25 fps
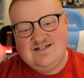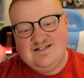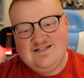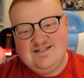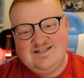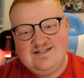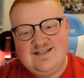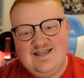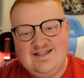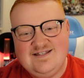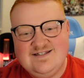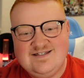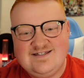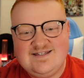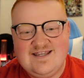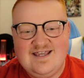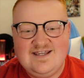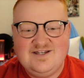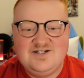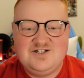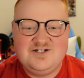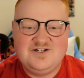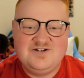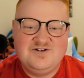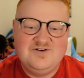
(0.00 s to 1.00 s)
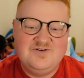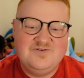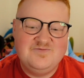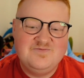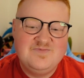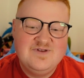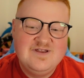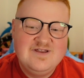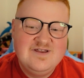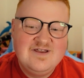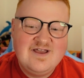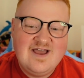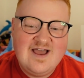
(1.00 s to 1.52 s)
Sensational.
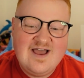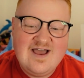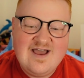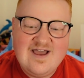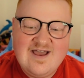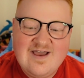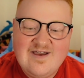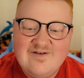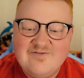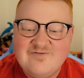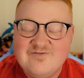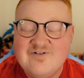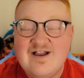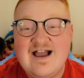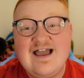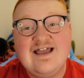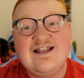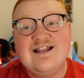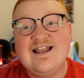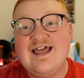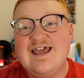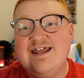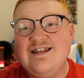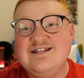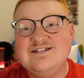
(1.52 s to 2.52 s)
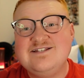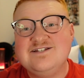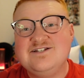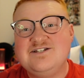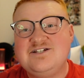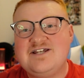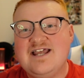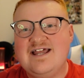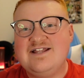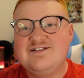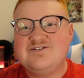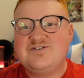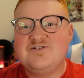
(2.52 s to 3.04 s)
Right, ladies and
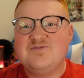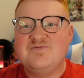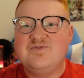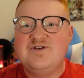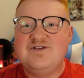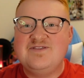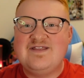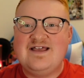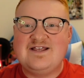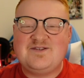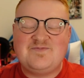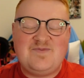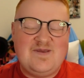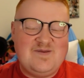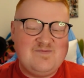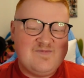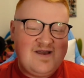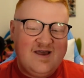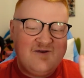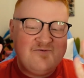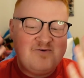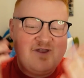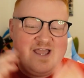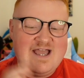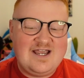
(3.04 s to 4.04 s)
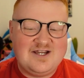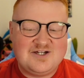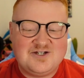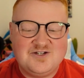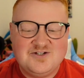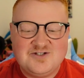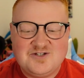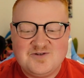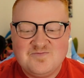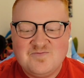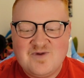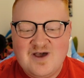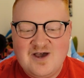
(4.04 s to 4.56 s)
gentlemen, that's been my reaction
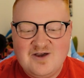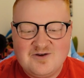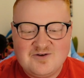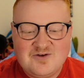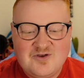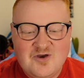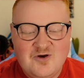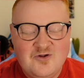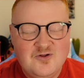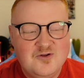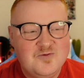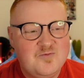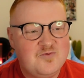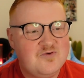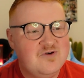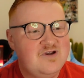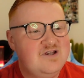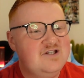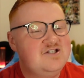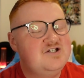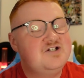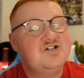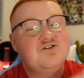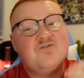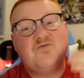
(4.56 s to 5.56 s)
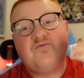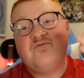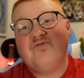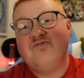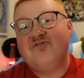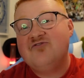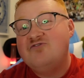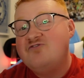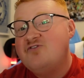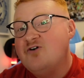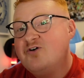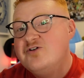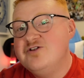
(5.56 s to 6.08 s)
to Mark Goldbridge.
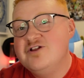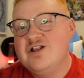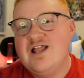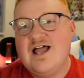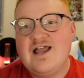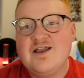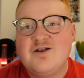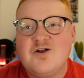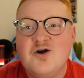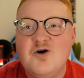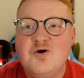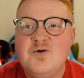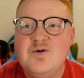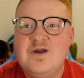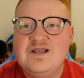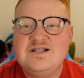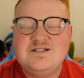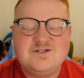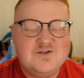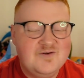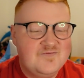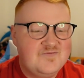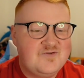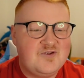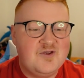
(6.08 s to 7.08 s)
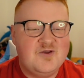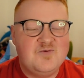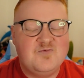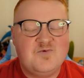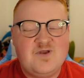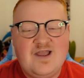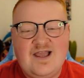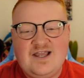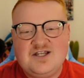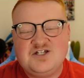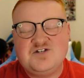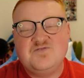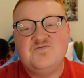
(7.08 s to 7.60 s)
Fun like always, love doing
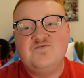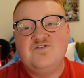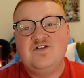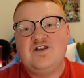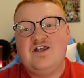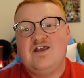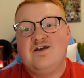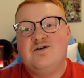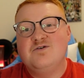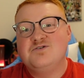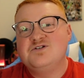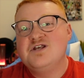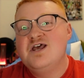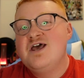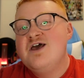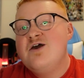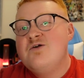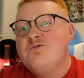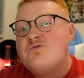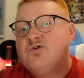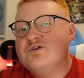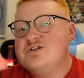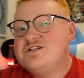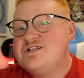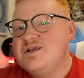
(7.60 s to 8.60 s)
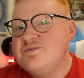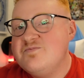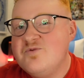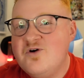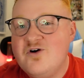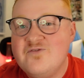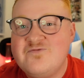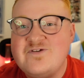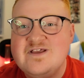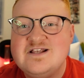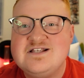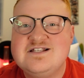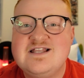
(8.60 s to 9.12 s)
reaction videos. If you want to see
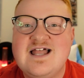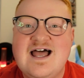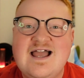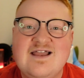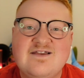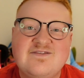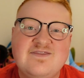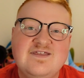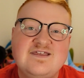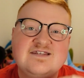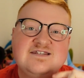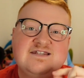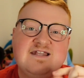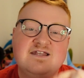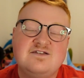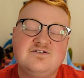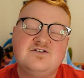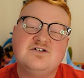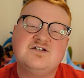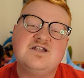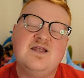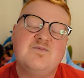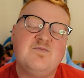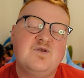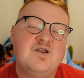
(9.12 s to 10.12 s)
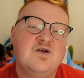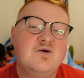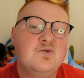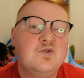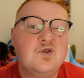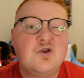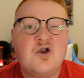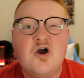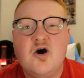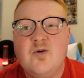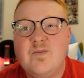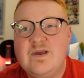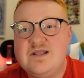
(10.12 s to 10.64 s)
more things like this, then just let me know in the
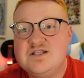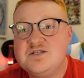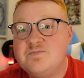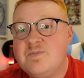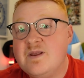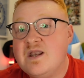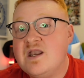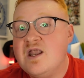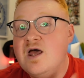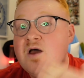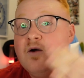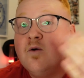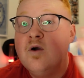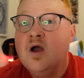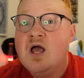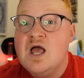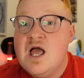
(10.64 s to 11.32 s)
comments below.